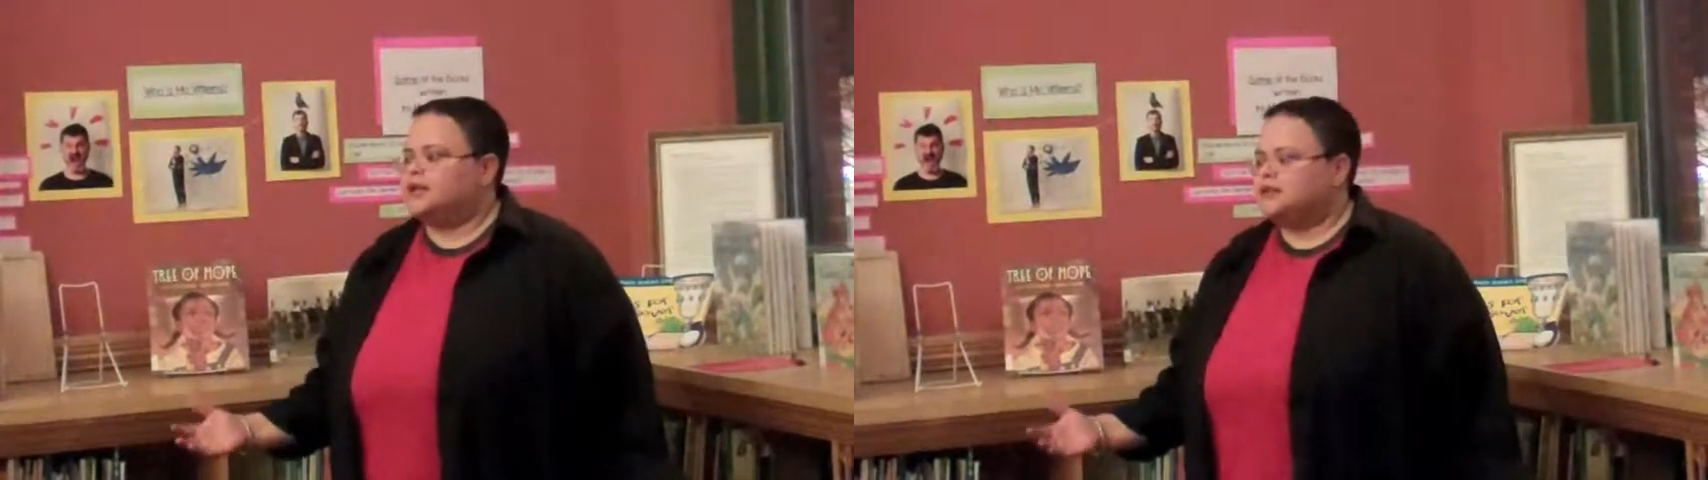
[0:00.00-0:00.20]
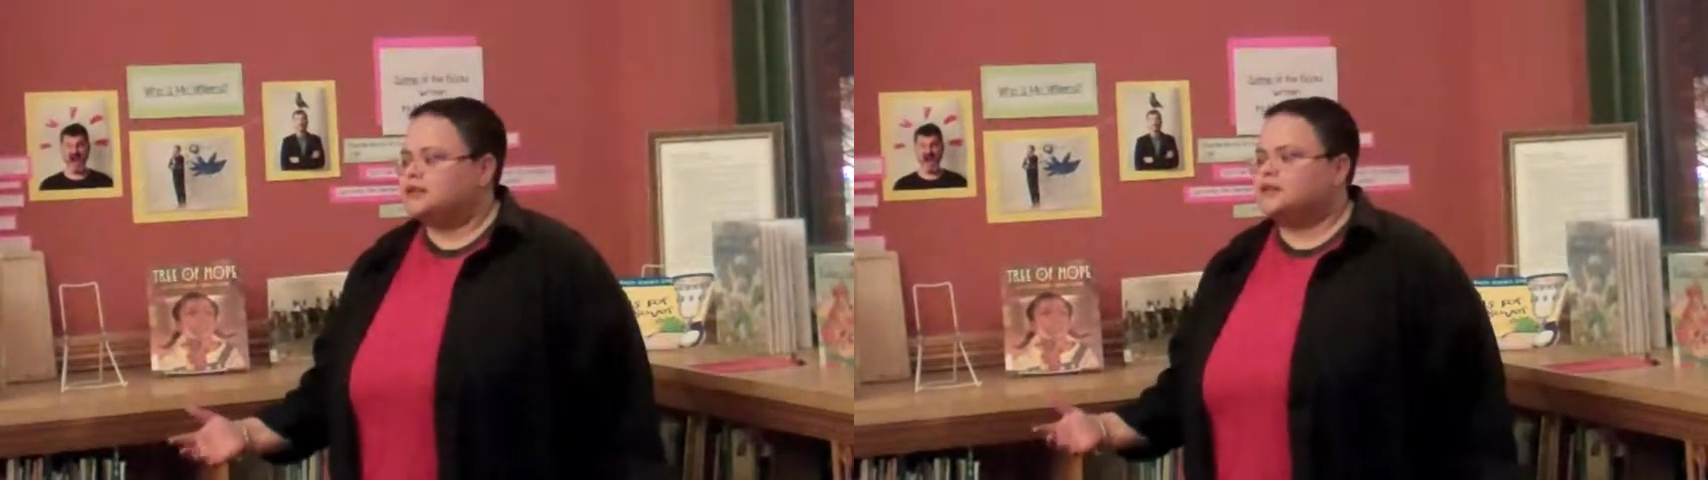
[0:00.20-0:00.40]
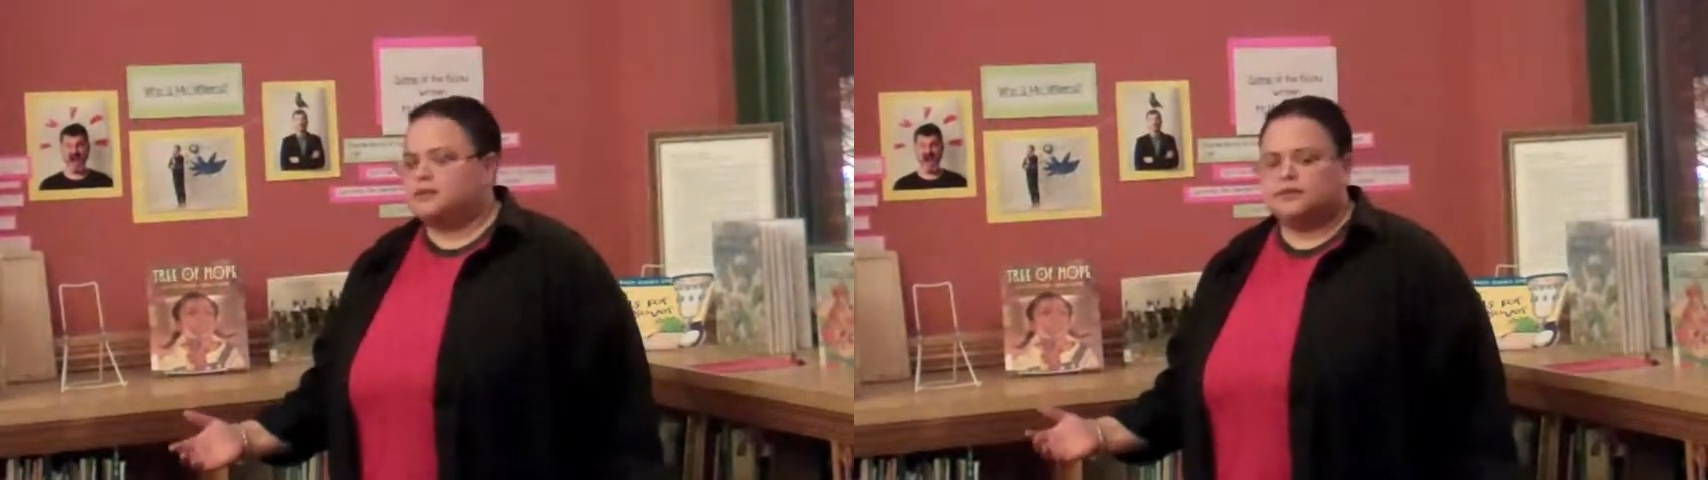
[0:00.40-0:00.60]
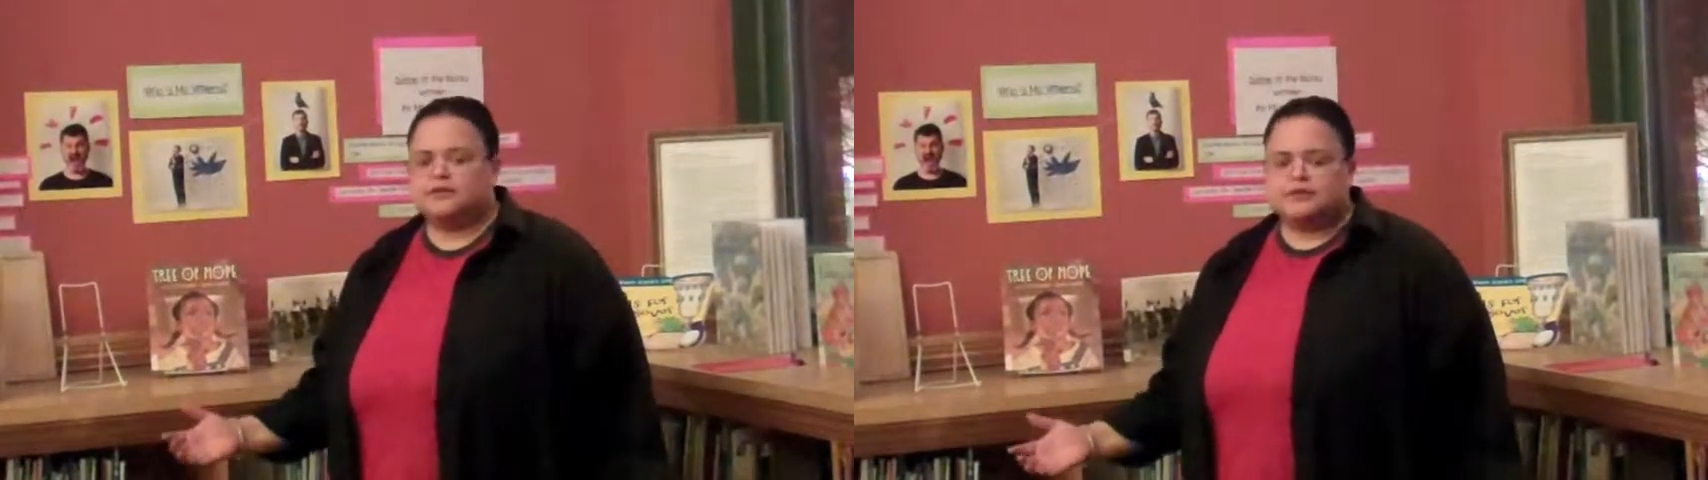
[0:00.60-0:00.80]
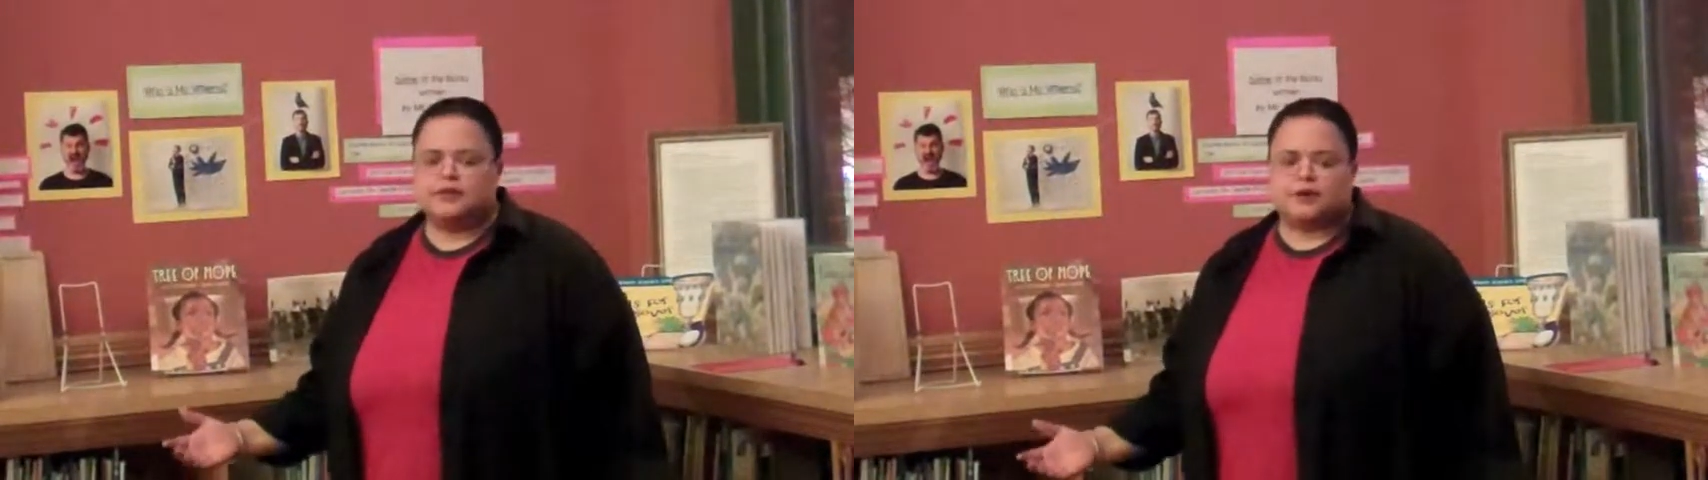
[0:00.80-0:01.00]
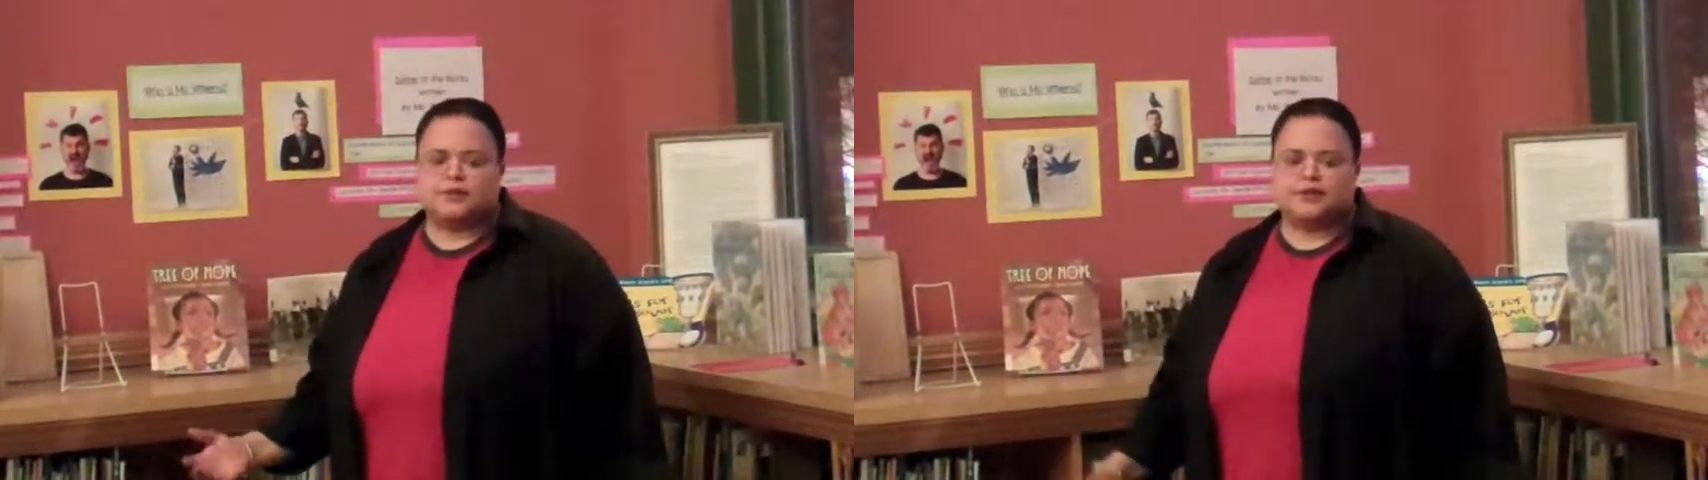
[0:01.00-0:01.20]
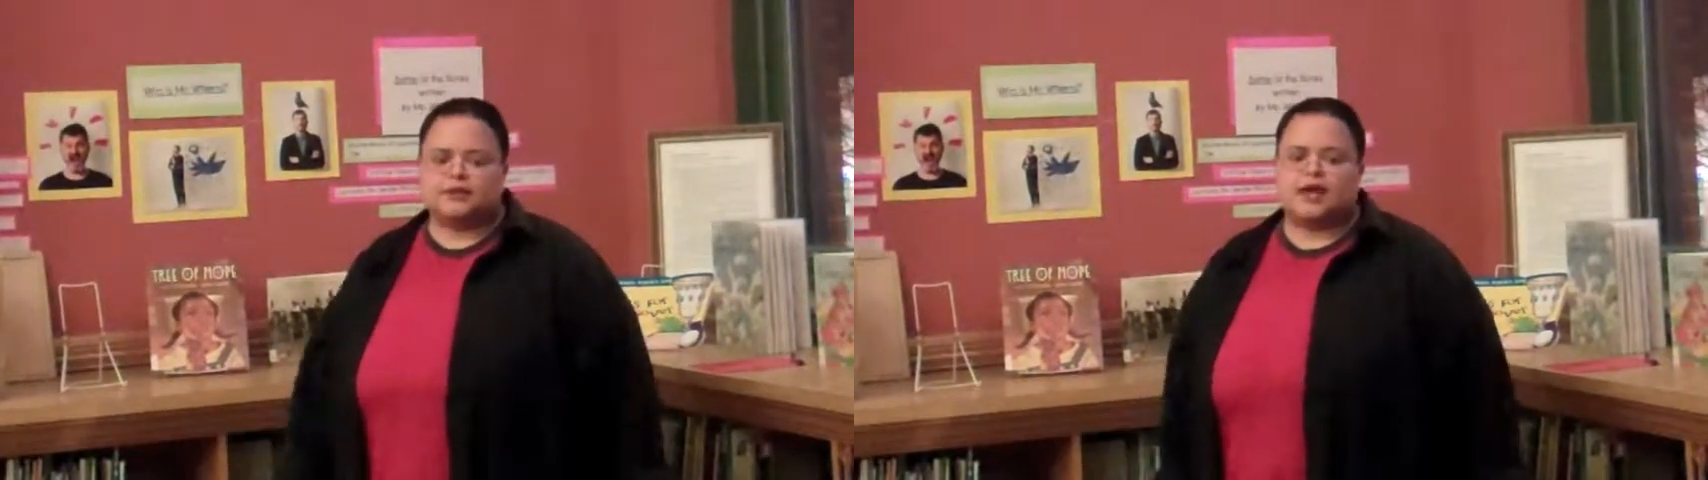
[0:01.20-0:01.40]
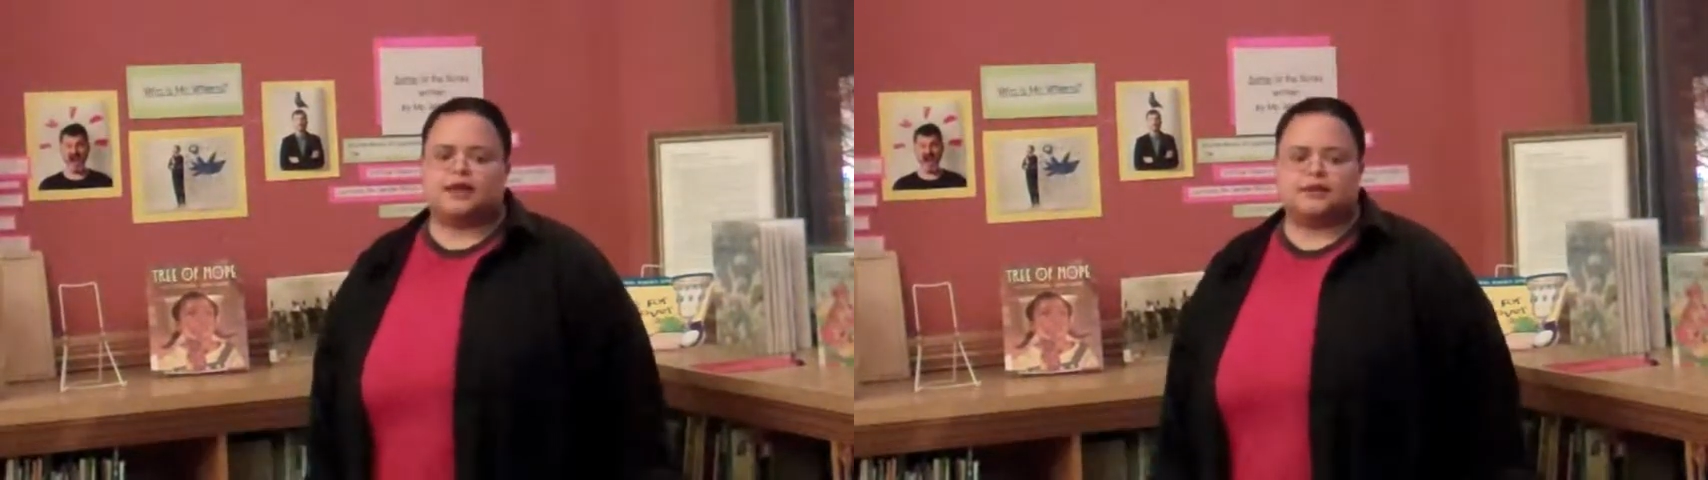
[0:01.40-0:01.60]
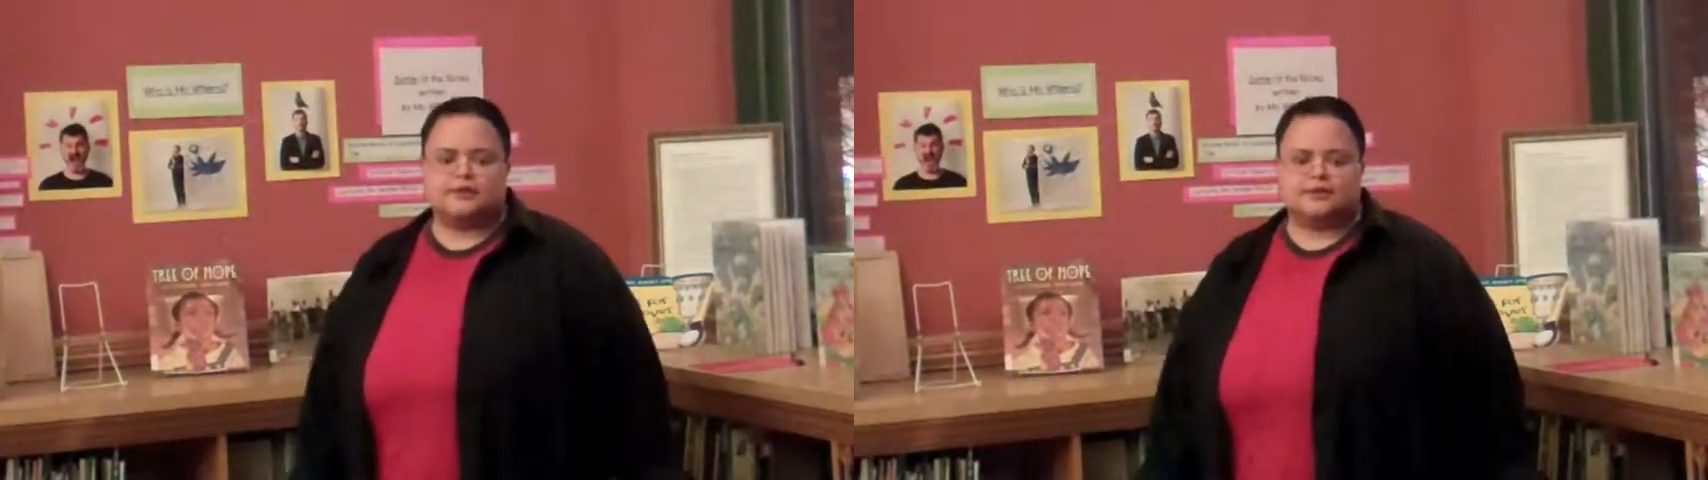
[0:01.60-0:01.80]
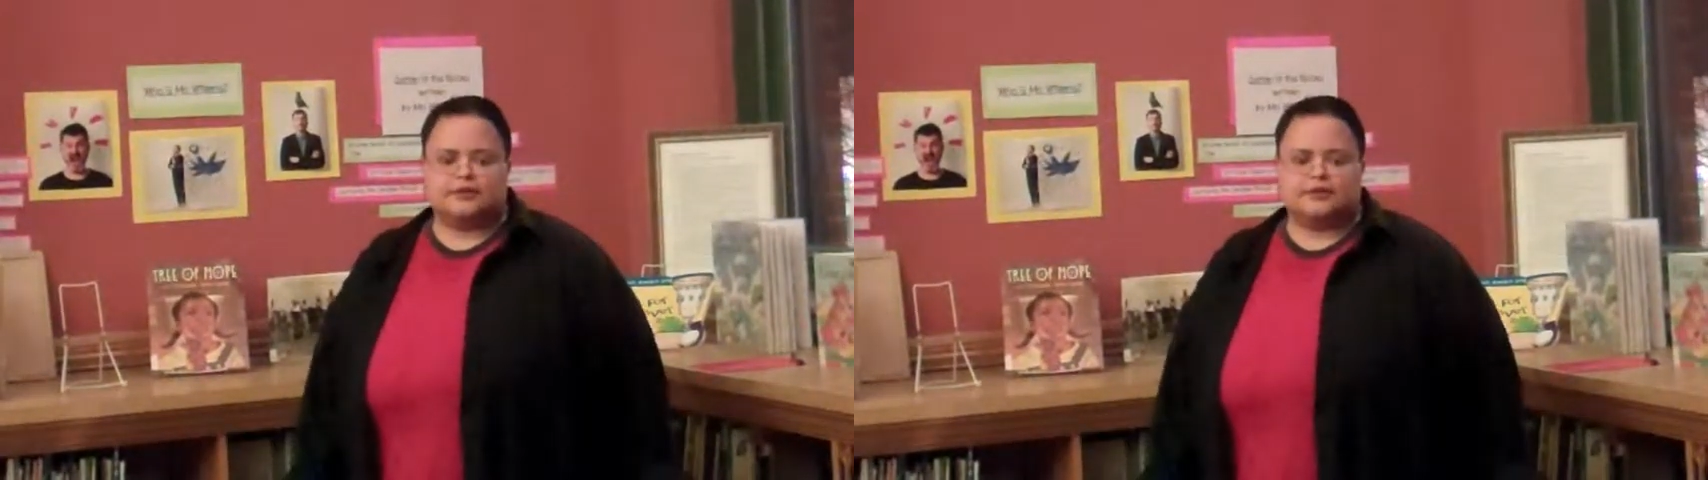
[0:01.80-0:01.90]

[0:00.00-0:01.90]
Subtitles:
that this, you know, was not